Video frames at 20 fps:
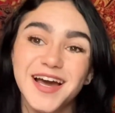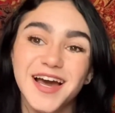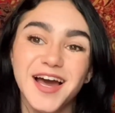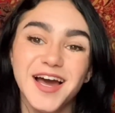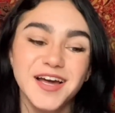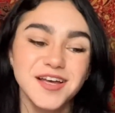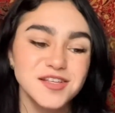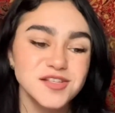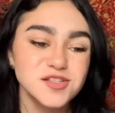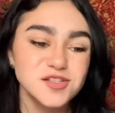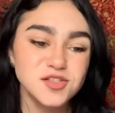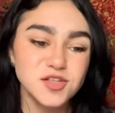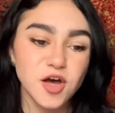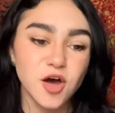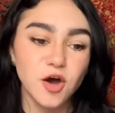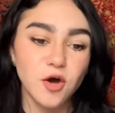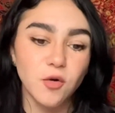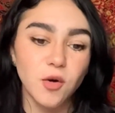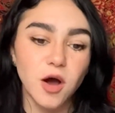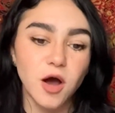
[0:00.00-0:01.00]

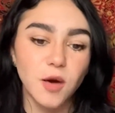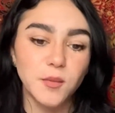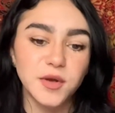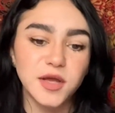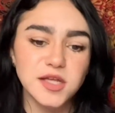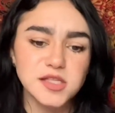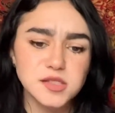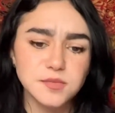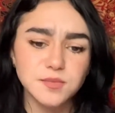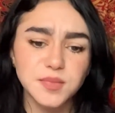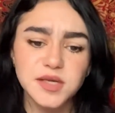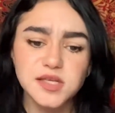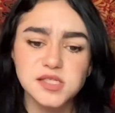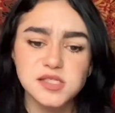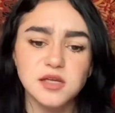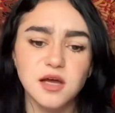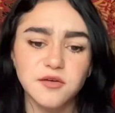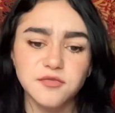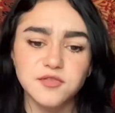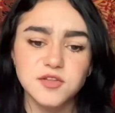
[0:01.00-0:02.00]
So we got some big
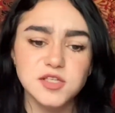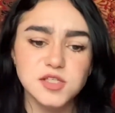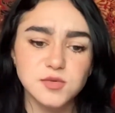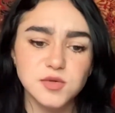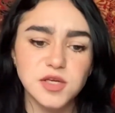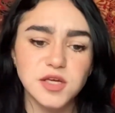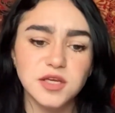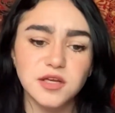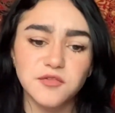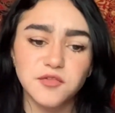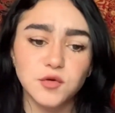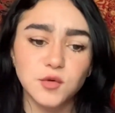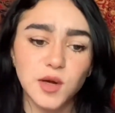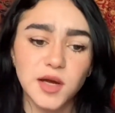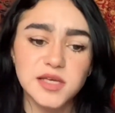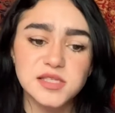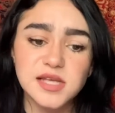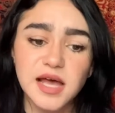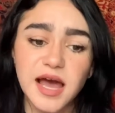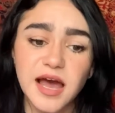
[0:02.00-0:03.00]
stuff this week, and if you guys
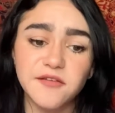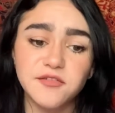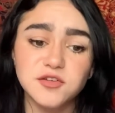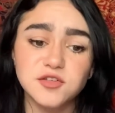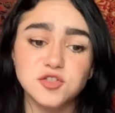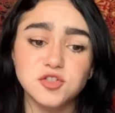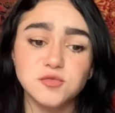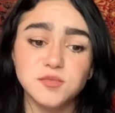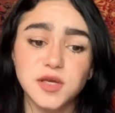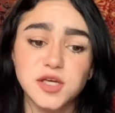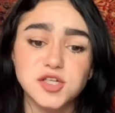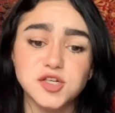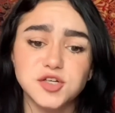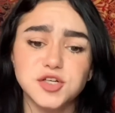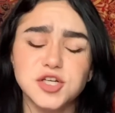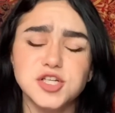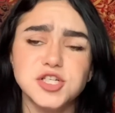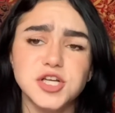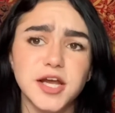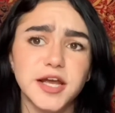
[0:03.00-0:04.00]
haven't, do make sure to
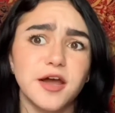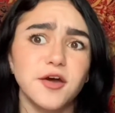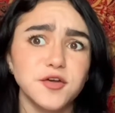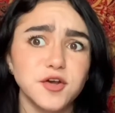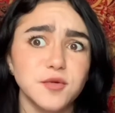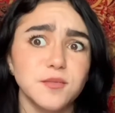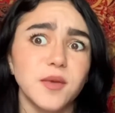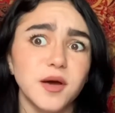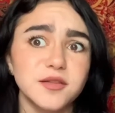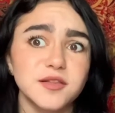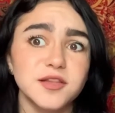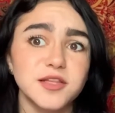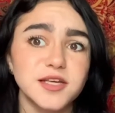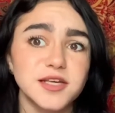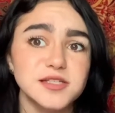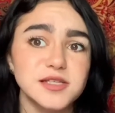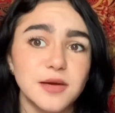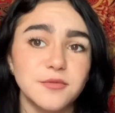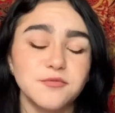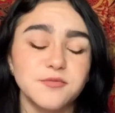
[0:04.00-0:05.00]
check out your monthlies.
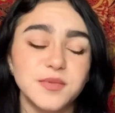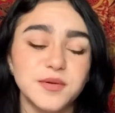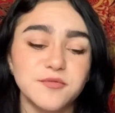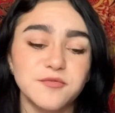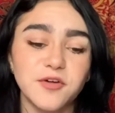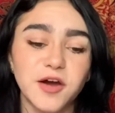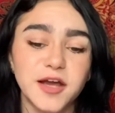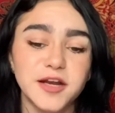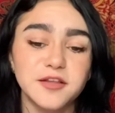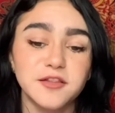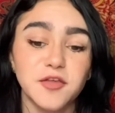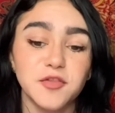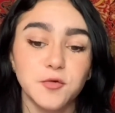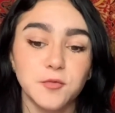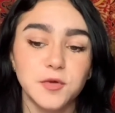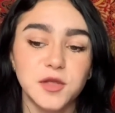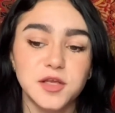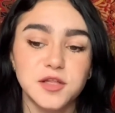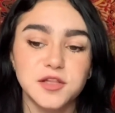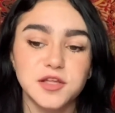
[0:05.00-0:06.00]
I've been finding that the
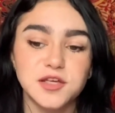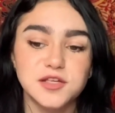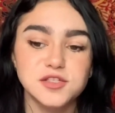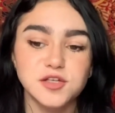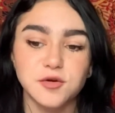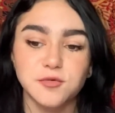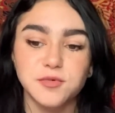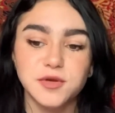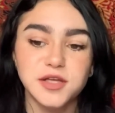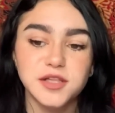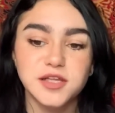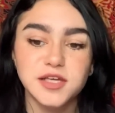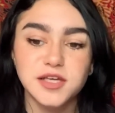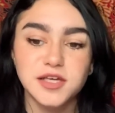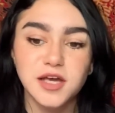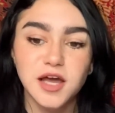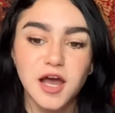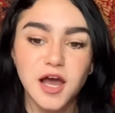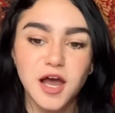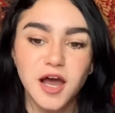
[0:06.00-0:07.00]
weeklies are really
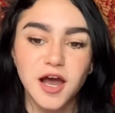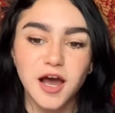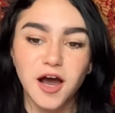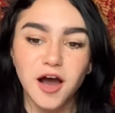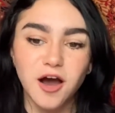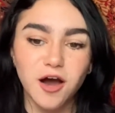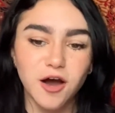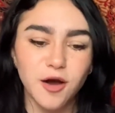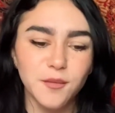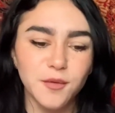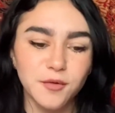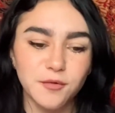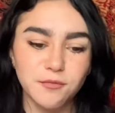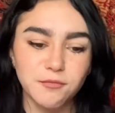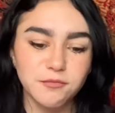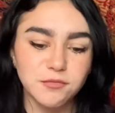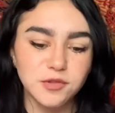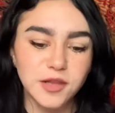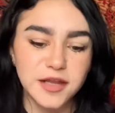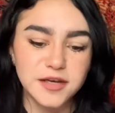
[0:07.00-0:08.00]

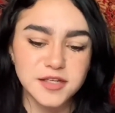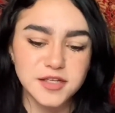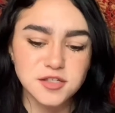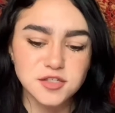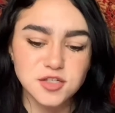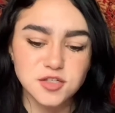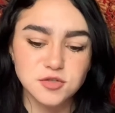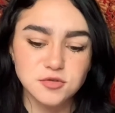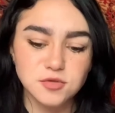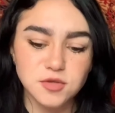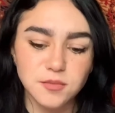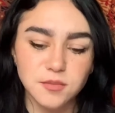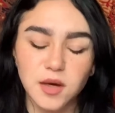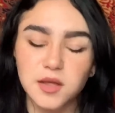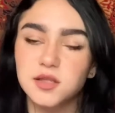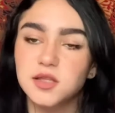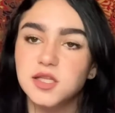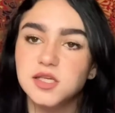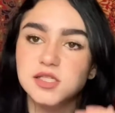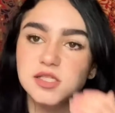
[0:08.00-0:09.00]
lending to the
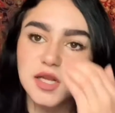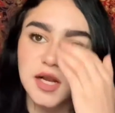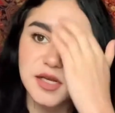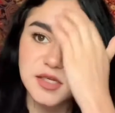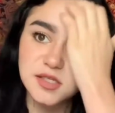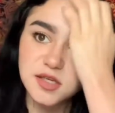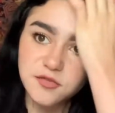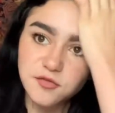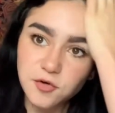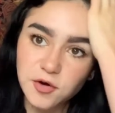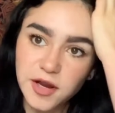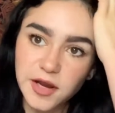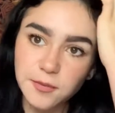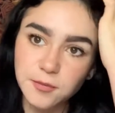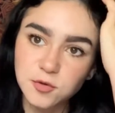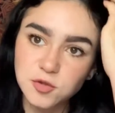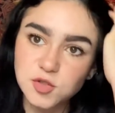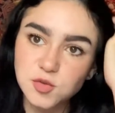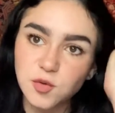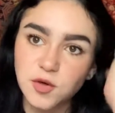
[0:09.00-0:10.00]
monthlies that I did for April
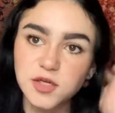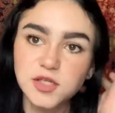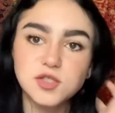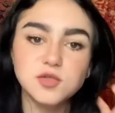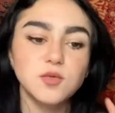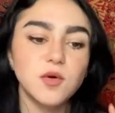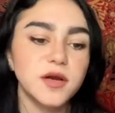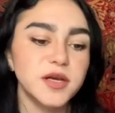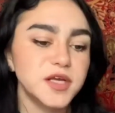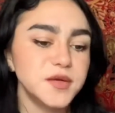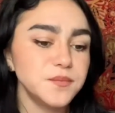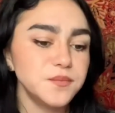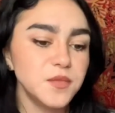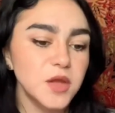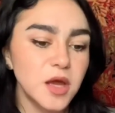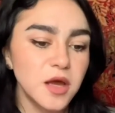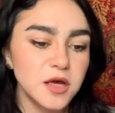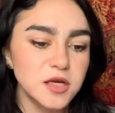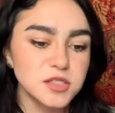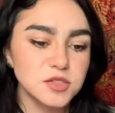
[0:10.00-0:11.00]
2020.
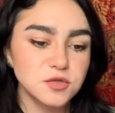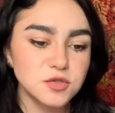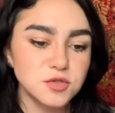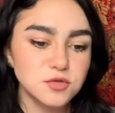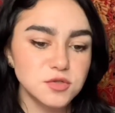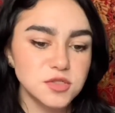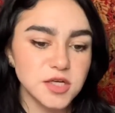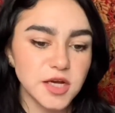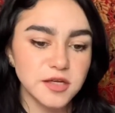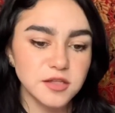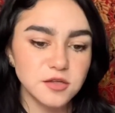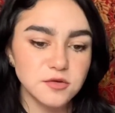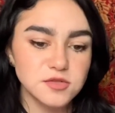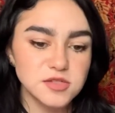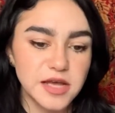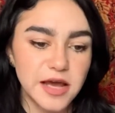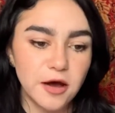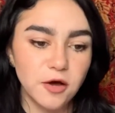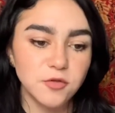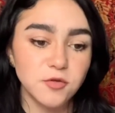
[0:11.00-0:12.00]
So do check those
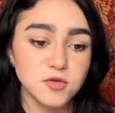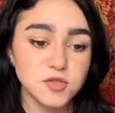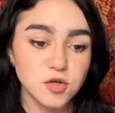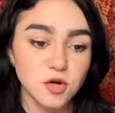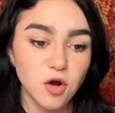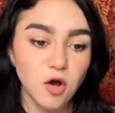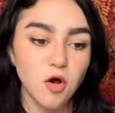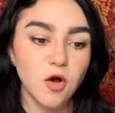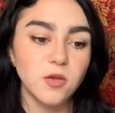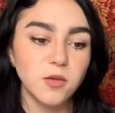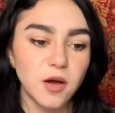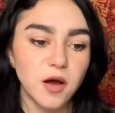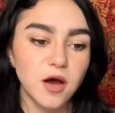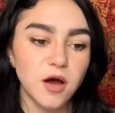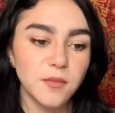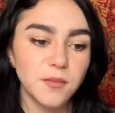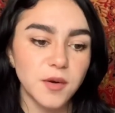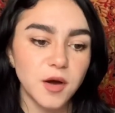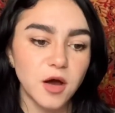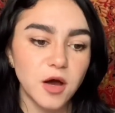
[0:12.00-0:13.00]
out. Those are all up.
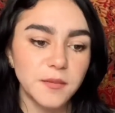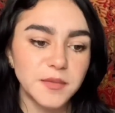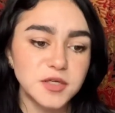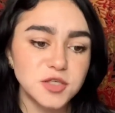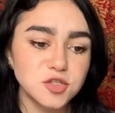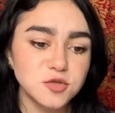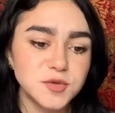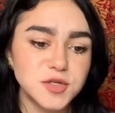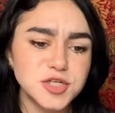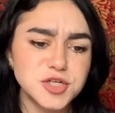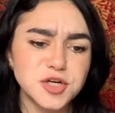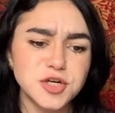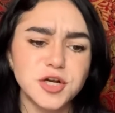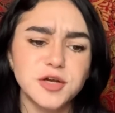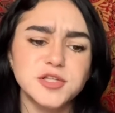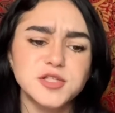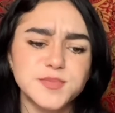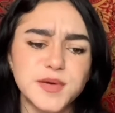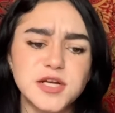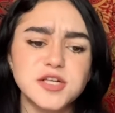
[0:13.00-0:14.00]
And do be sure to,
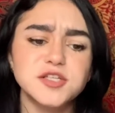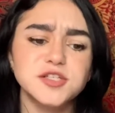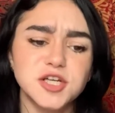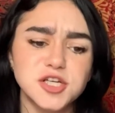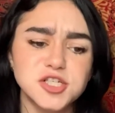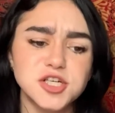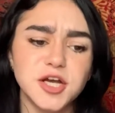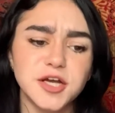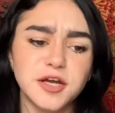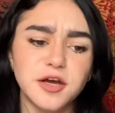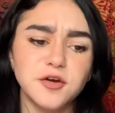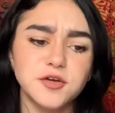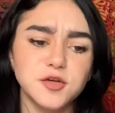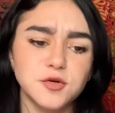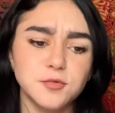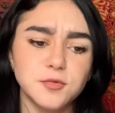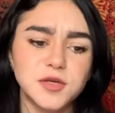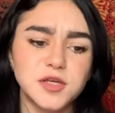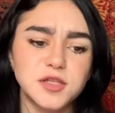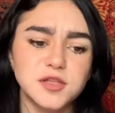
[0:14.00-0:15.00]
especially to check out your
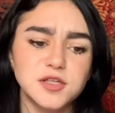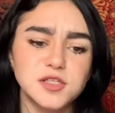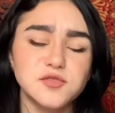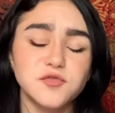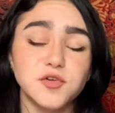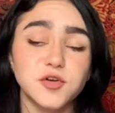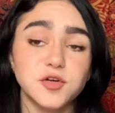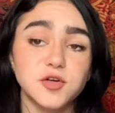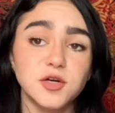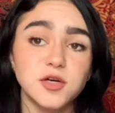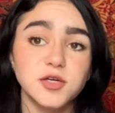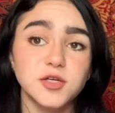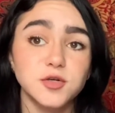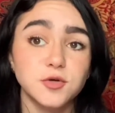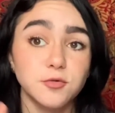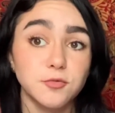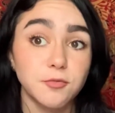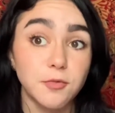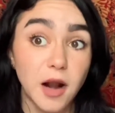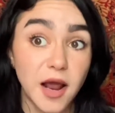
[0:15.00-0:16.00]
weeklies for your
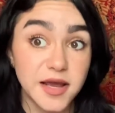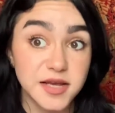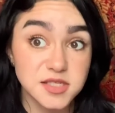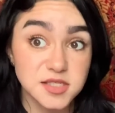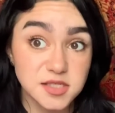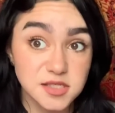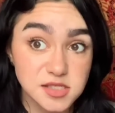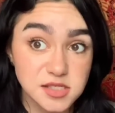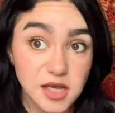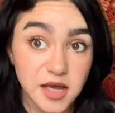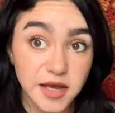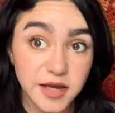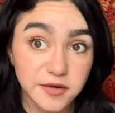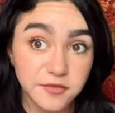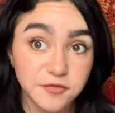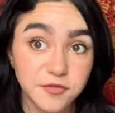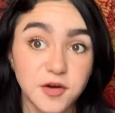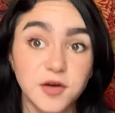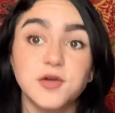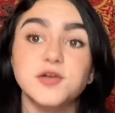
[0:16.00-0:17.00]
rising sign
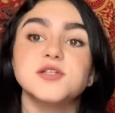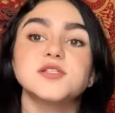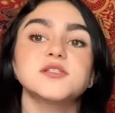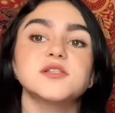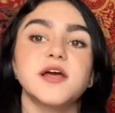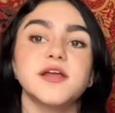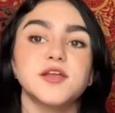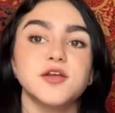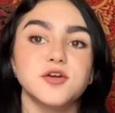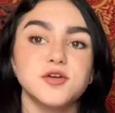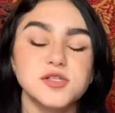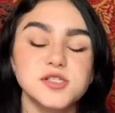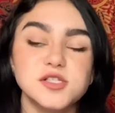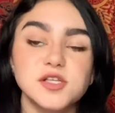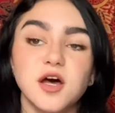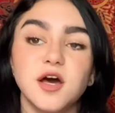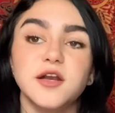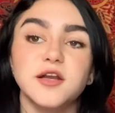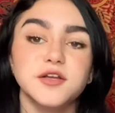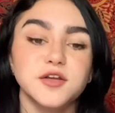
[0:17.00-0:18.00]
first, then your sun
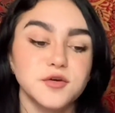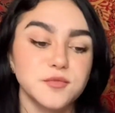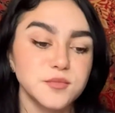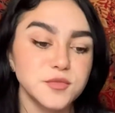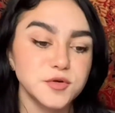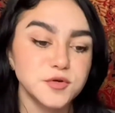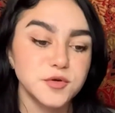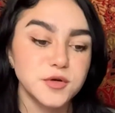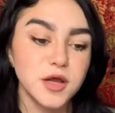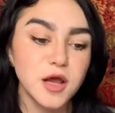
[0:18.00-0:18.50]
and your moon.